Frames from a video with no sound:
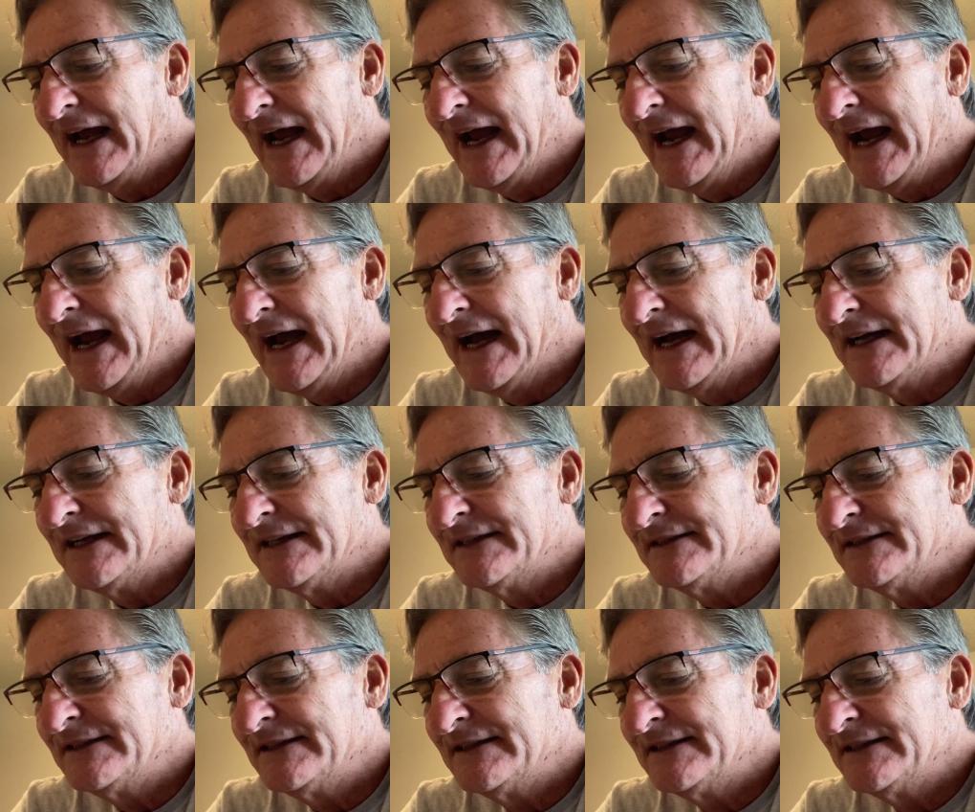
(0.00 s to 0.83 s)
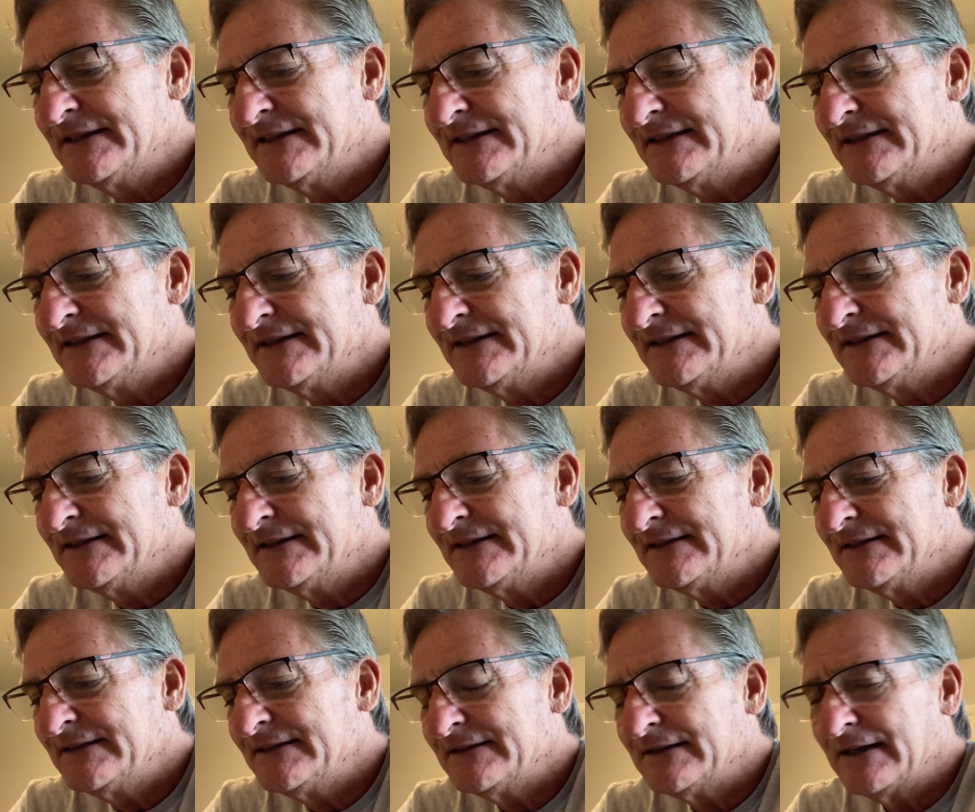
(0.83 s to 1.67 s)
And
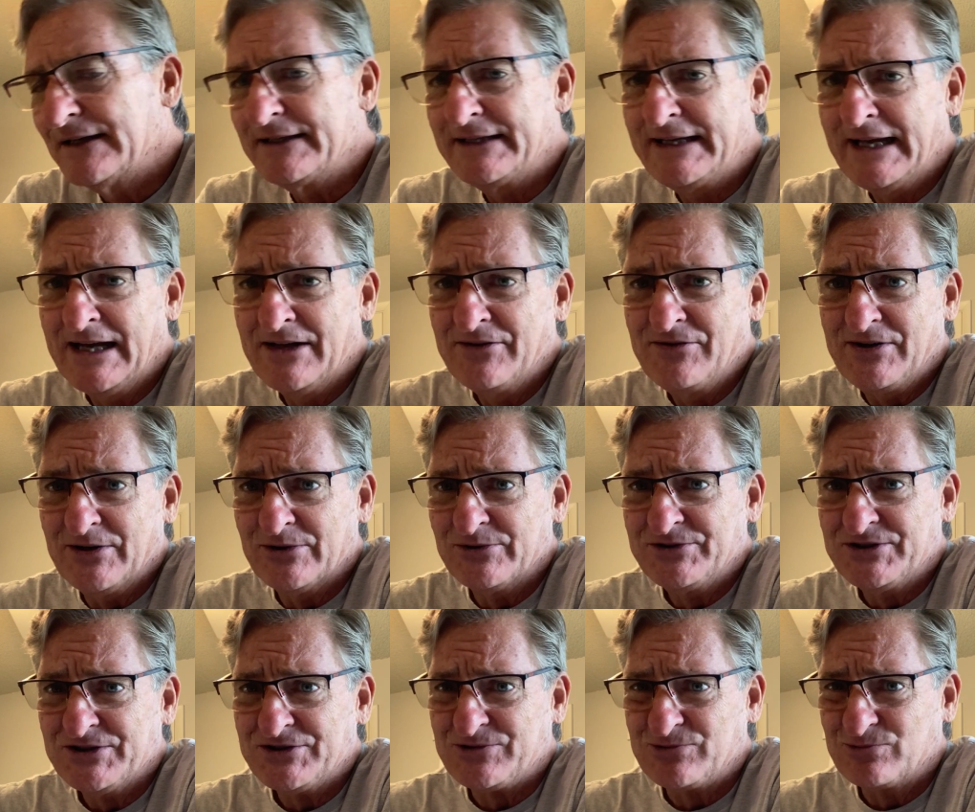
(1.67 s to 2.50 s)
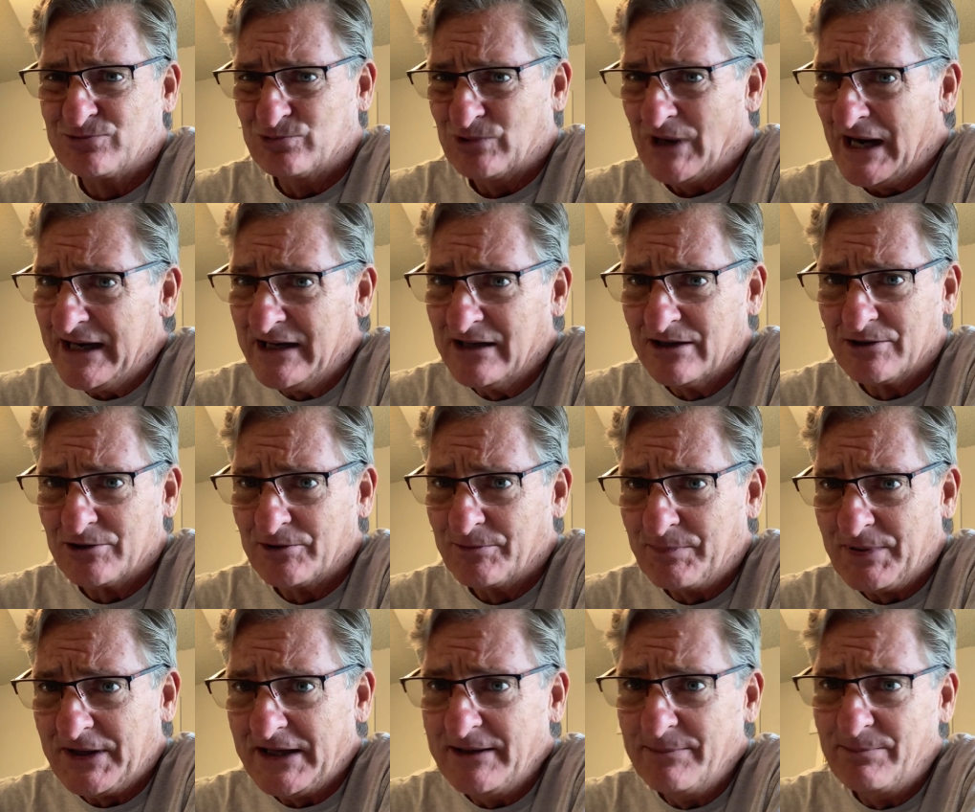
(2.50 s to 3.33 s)
Again, they're just
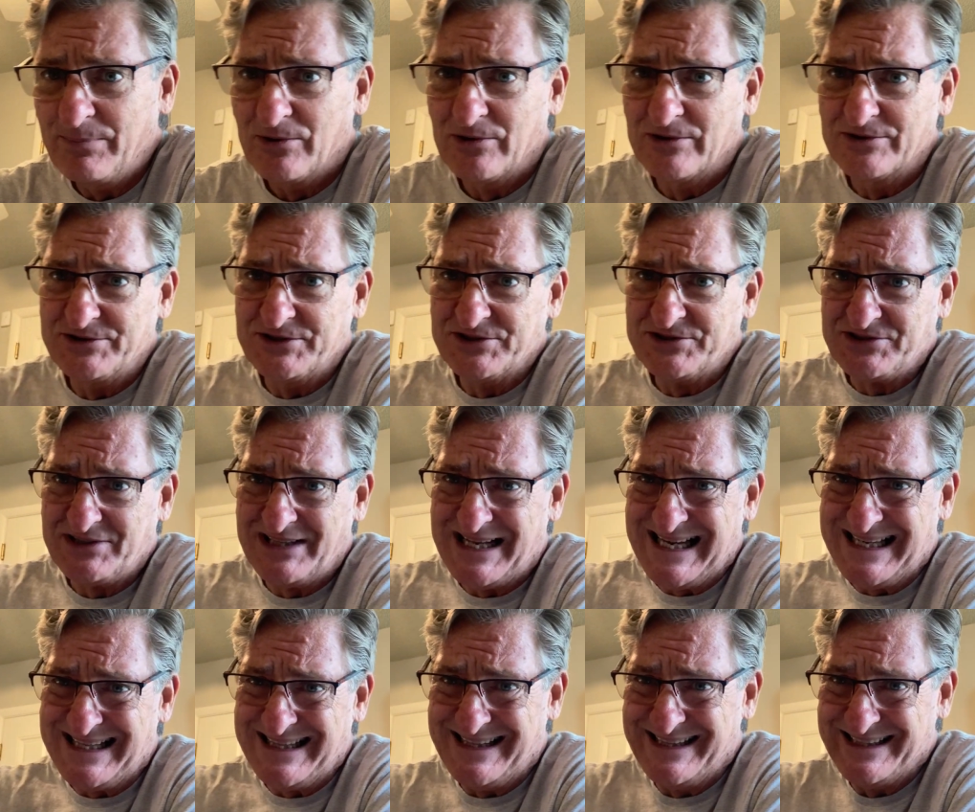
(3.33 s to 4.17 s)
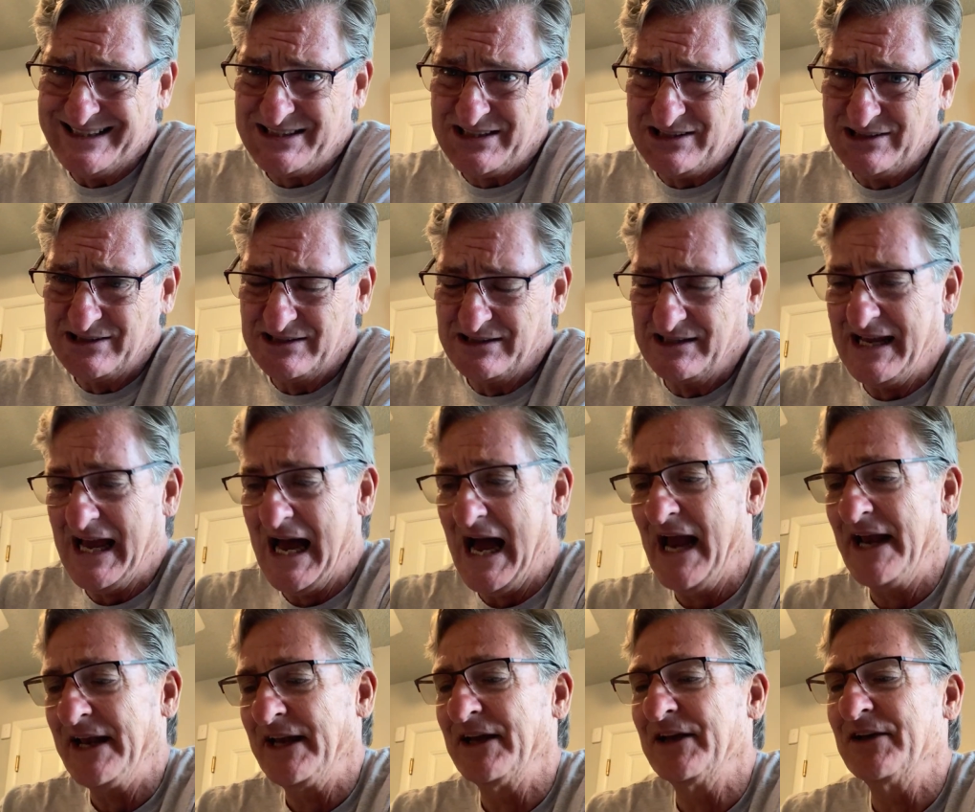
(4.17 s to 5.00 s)
regular people, just like this little
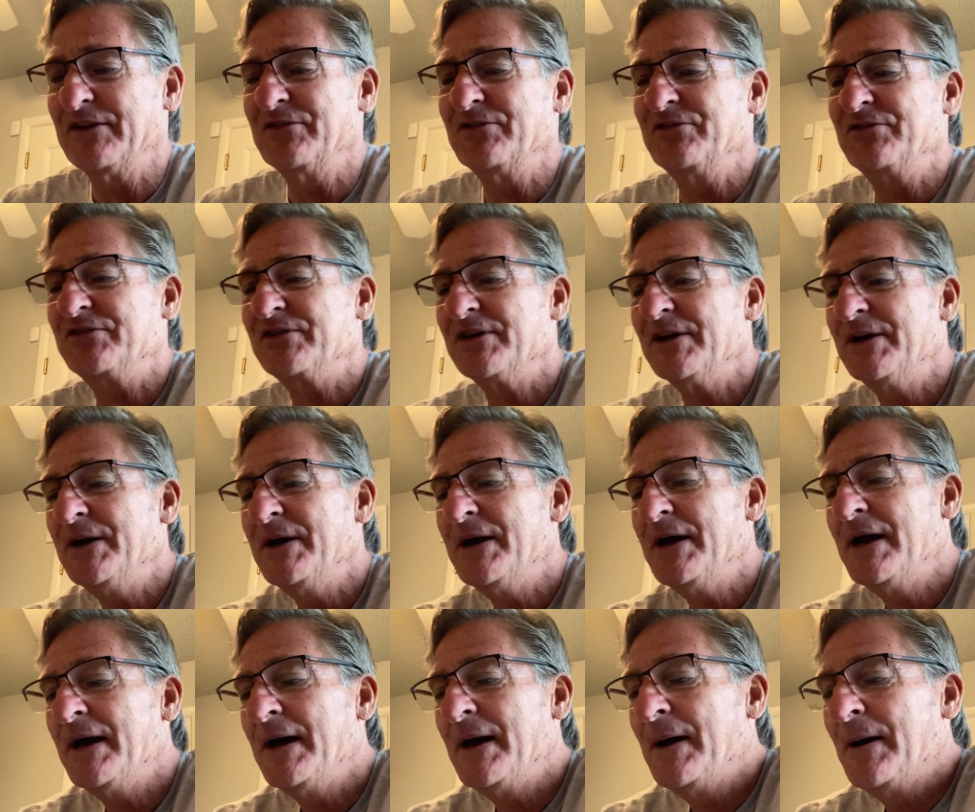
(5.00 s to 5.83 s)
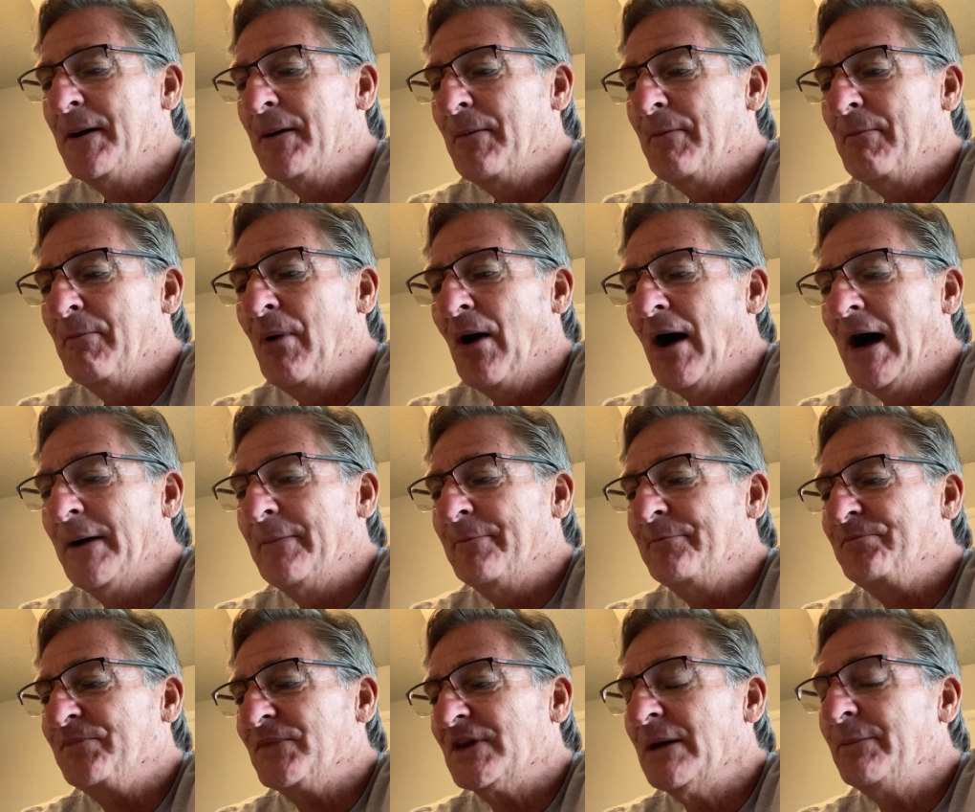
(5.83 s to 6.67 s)
guy is.
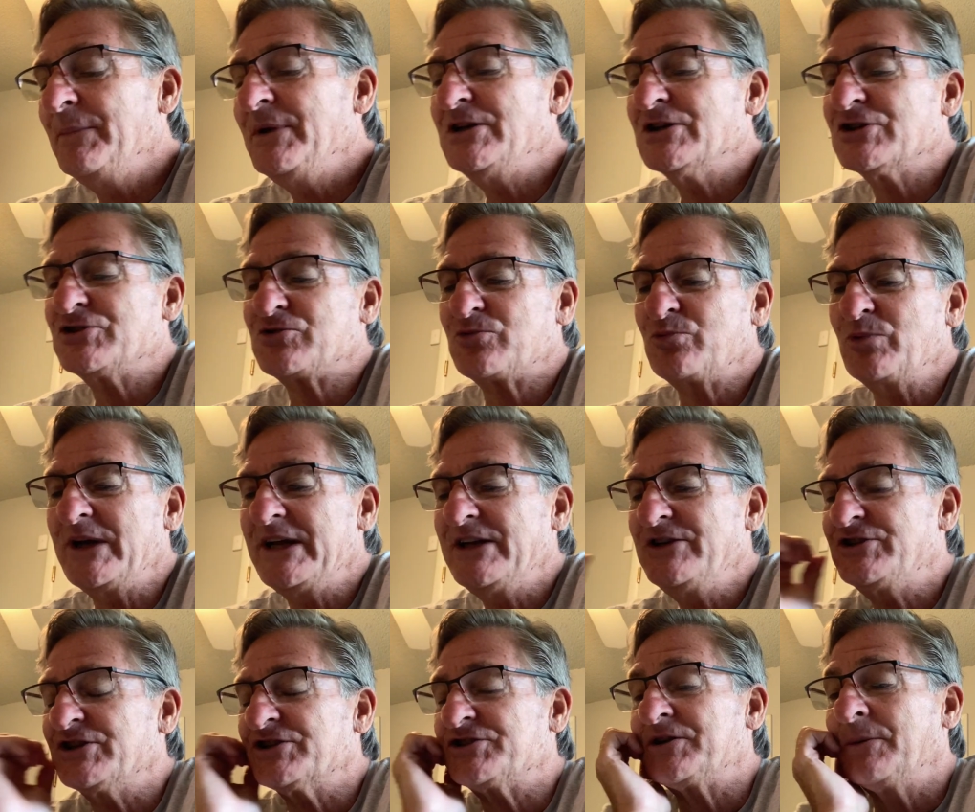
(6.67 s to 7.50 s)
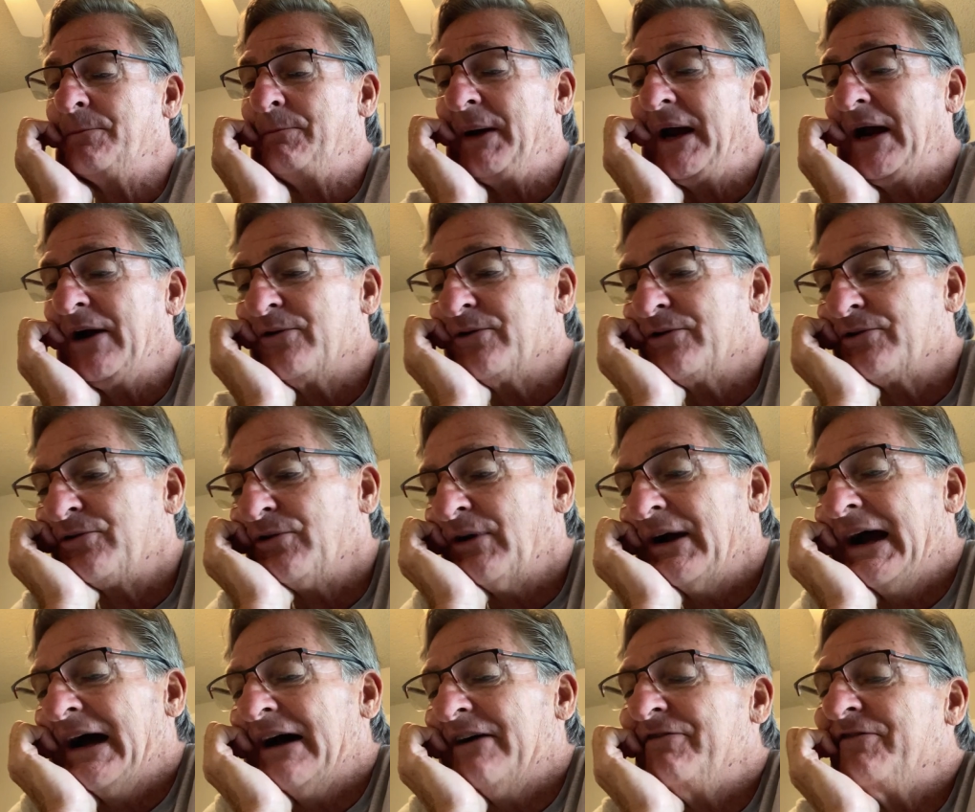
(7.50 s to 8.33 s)
But let me just read just a
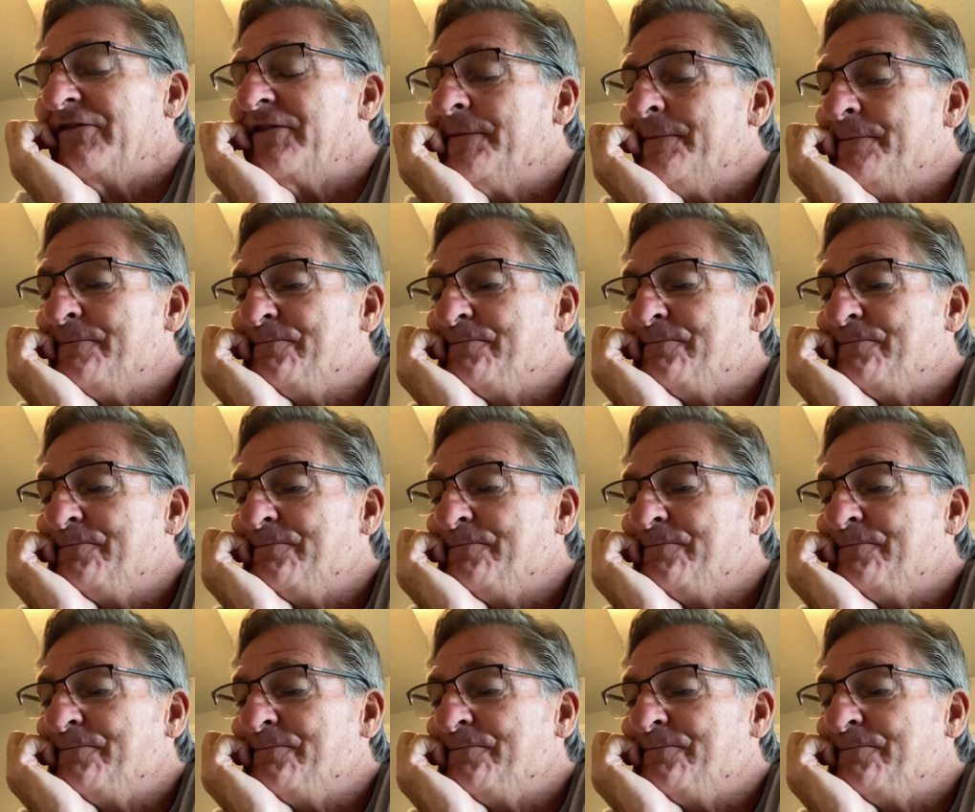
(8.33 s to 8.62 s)
paragraph